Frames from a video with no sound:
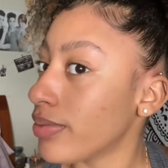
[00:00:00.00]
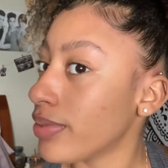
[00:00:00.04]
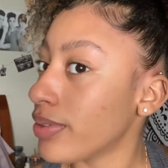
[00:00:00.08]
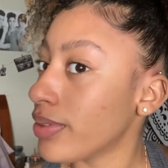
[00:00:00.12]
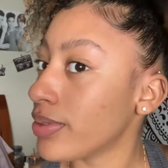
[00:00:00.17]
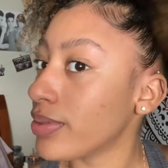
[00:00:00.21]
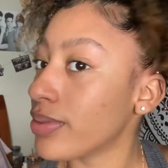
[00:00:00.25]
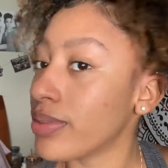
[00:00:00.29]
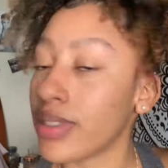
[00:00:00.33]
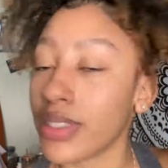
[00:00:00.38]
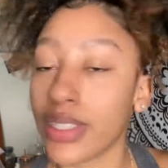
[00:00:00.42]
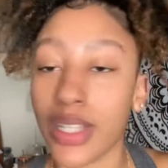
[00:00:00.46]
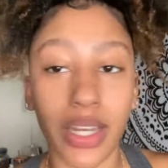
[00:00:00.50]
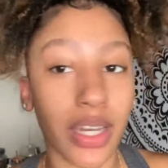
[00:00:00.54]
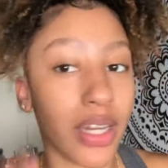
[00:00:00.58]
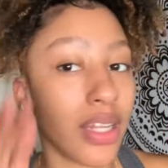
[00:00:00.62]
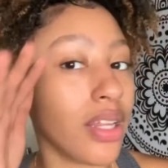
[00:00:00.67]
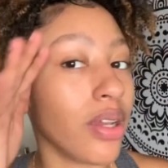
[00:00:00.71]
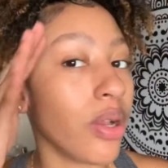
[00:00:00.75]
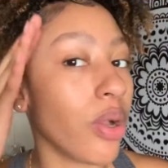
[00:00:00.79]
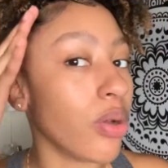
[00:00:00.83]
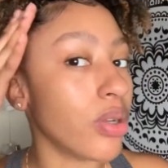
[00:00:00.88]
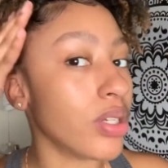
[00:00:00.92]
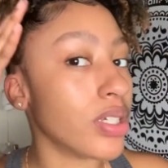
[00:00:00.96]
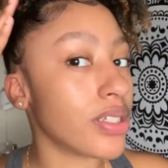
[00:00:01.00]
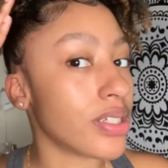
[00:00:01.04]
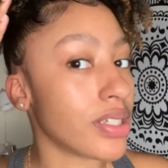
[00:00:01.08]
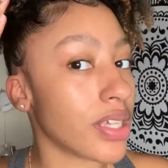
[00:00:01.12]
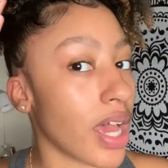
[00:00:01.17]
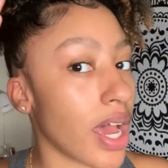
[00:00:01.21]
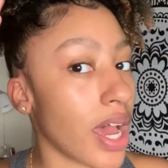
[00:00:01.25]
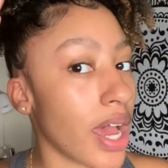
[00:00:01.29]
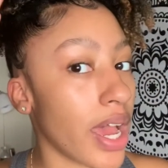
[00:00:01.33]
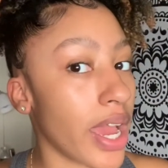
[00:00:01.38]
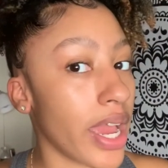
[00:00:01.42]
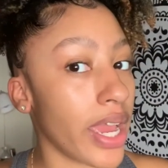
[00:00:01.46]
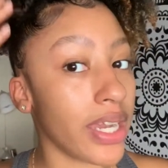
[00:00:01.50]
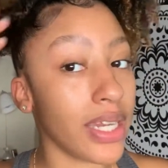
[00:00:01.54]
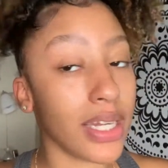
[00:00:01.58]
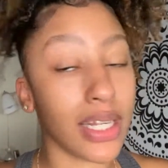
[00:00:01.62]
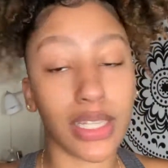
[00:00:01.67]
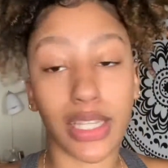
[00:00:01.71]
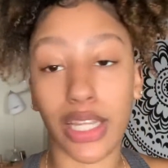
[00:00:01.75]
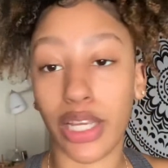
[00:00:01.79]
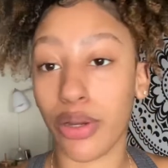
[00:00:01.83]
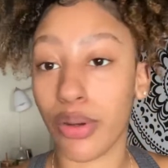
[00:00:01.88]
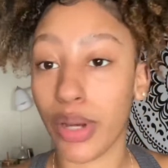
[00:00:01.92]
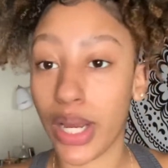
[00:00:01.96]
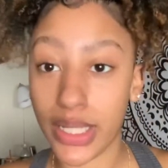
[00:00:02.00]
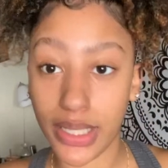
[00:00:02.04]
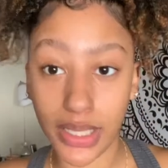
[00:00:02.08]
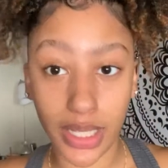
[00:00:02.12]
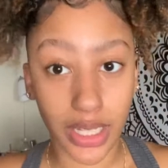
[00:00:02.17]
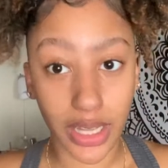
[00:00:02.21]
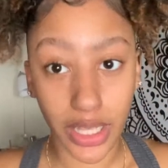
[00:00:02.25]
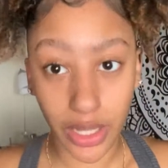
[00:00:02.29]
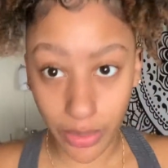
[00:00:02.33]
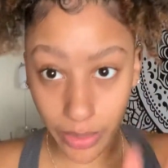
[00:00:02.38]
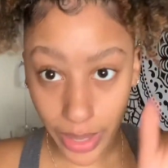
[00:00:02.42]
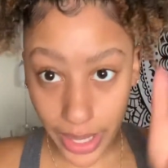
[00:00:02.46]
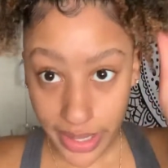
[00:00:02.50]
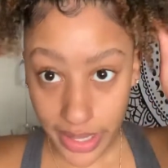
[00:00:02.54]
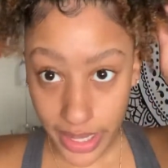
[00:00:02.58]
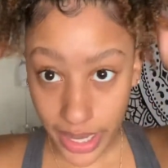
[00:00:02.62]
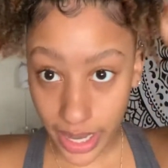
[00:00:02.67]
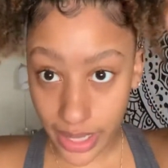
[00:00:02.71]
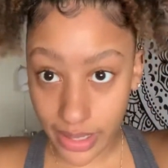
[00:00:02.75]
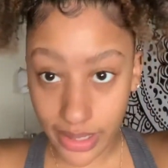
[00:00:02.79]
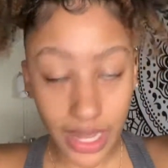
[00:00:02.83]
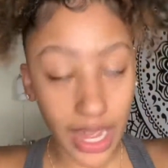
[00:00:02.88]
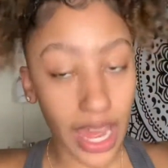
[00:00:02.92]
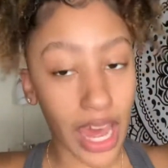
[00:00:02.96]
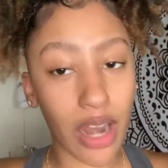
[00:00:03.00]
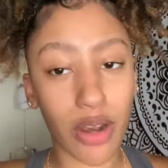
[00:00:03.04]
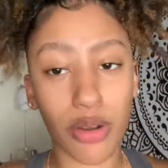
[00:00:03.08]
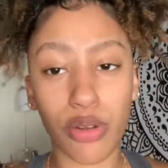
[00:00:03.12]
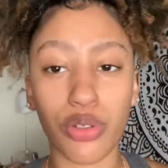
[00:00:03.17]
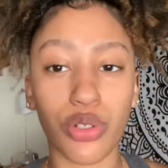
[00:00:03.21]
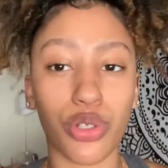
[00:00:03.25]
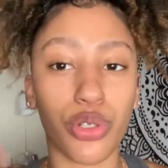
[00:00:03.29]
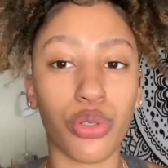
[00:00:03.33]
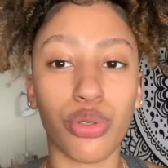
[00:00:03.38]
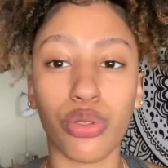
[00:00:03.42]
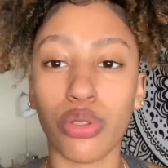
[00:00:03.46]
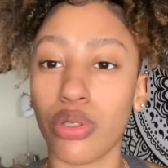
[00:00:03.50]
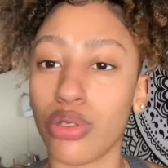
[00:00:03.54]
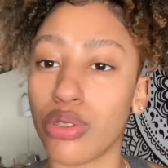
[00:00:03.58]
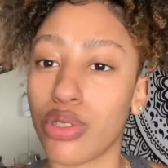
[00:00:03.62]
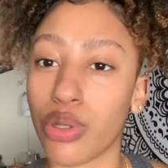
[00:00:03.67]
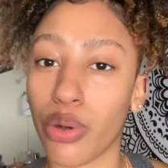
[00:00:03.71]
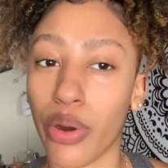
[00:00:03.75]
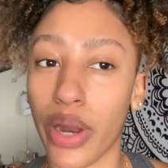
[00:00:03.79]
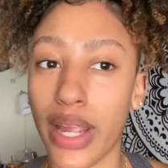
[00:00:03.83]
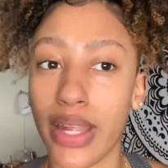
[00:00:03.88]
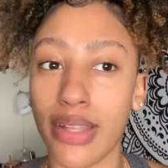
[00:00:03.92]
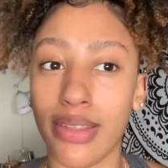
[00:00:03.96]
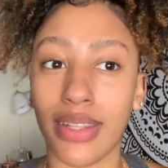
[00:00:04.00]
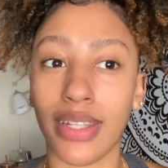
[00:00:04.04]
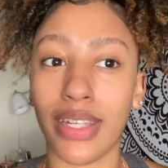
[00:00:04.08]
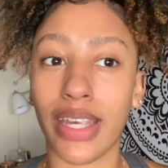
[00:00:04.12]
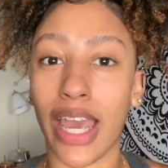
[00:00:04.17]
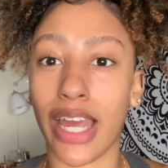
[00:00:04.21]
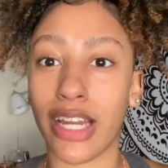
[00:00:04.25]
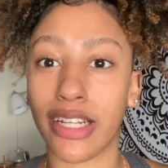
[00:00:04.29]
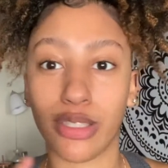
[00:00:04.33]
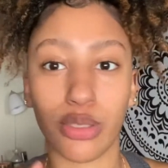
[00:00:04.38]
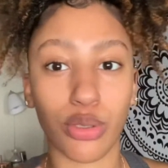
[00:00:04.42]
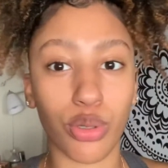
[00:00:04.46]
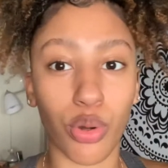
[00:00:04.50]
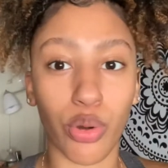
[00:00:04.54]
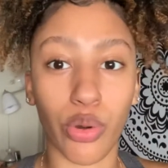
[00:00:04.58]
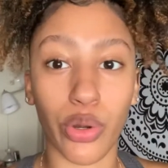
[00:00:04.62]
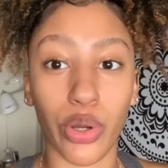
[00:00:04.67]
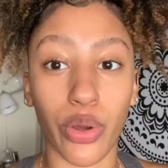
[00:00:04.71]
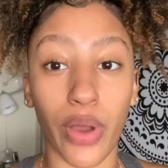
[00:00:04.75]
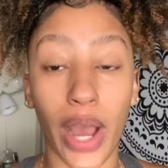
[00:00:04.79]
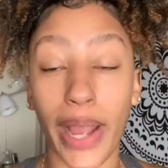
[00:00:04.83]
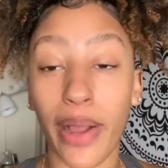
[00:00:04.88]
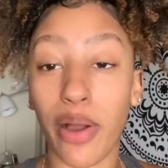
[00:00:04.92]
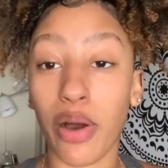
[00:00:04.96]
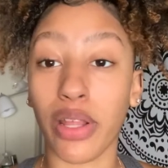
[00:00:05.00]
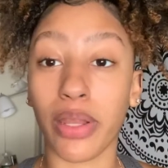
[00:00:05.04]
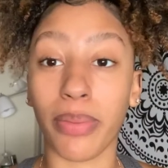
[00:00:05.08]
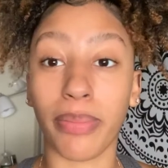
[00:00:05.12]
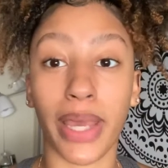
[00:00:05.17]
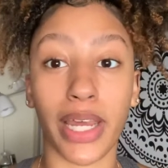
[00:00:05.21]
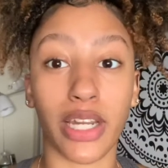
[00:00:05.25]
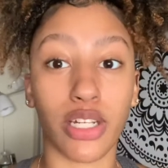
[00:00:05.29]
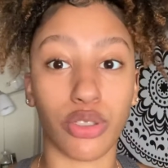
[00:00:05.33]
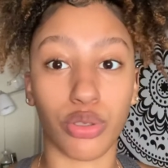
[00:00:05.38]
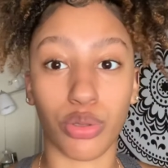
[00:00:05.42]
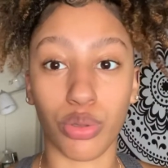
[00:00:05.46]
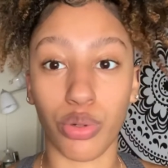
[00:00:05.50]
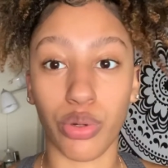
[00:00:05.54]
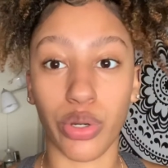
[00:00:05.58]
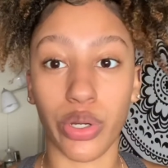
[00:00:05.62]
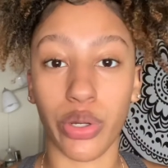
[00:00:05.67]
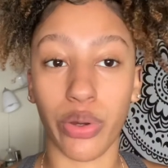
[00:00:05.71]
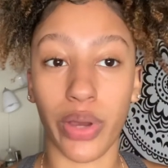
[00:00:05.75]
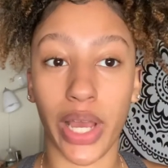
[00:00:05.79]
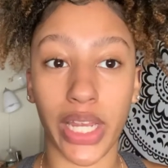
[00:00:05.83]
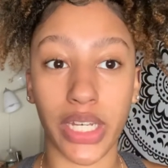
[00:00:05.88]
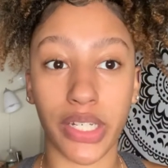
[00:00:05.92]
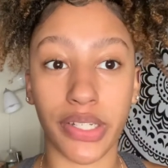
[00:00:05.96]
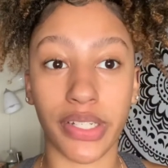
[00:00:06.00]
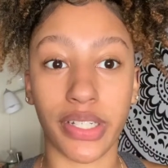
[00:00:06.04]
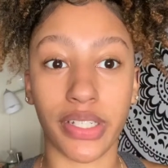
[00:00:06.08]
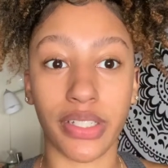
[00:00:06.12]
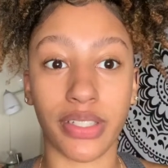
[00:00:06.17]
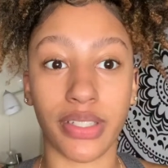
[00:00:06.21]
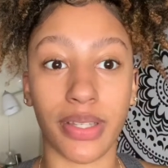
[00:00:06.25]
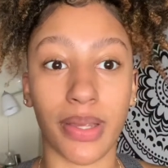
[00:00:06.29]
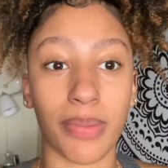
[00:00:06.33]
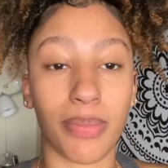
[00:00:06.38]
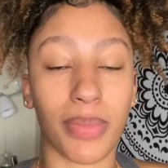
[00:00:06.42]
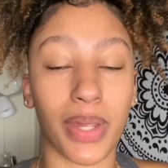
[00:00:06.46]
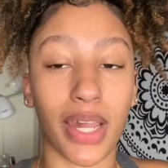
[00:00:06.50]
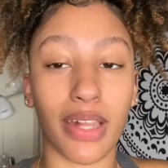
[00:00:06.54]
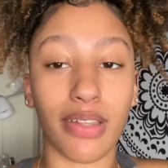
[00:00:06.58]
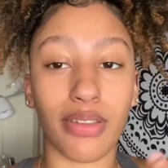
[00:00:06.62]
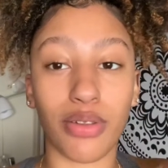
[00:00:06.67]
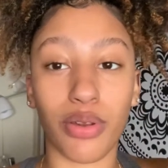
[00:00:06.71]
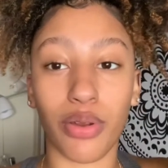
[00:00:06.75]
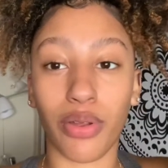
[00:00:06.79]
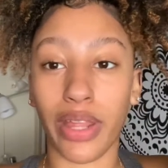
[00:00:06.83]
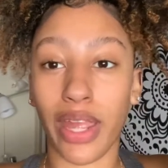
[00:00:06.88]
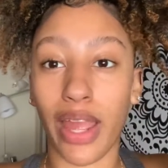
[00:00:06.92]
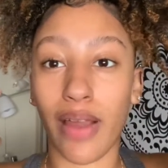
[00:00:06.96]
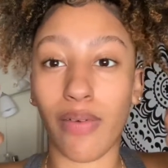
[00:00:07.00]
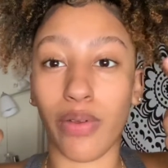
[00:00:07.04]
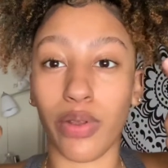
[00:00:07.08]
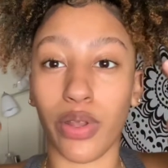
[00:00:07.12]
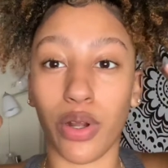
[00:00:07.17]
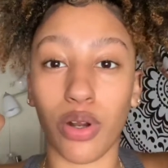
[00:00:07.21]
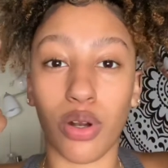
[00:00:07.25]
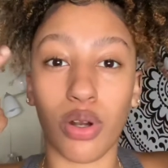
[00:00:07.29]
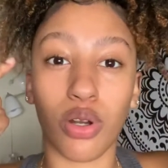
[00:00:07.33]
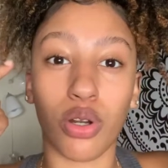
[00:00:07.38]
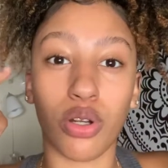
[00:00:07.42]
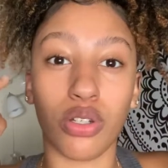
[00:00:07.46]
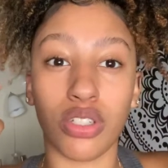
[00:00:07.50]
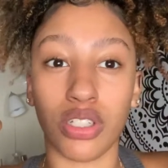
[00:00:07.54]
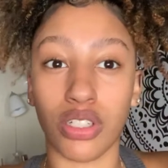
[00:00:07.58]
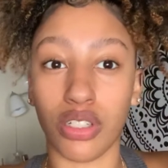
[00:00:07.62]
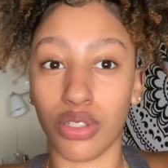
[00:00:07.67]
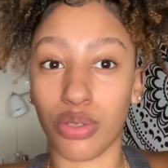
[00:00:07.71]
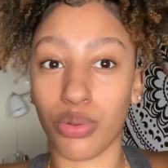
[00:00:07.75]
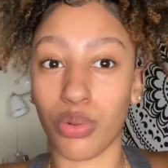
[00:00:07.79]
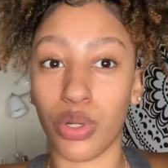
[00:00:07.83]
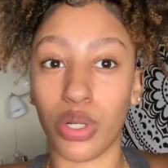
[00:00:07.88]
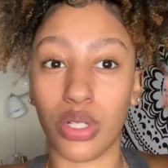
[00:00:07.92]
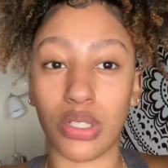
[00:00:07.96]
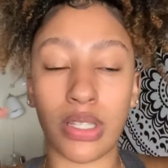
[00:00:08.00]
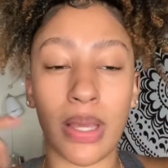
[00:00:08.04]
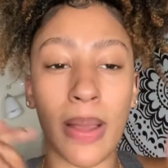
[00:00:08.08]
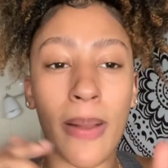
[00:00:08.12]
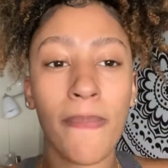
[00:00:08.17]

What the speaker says: That's how they look on the side. Nothing crazy, nothing crazy. Like I said, I don't do those crazy editorial, I call them editorial edges, because you know they have all the curls and the swirls.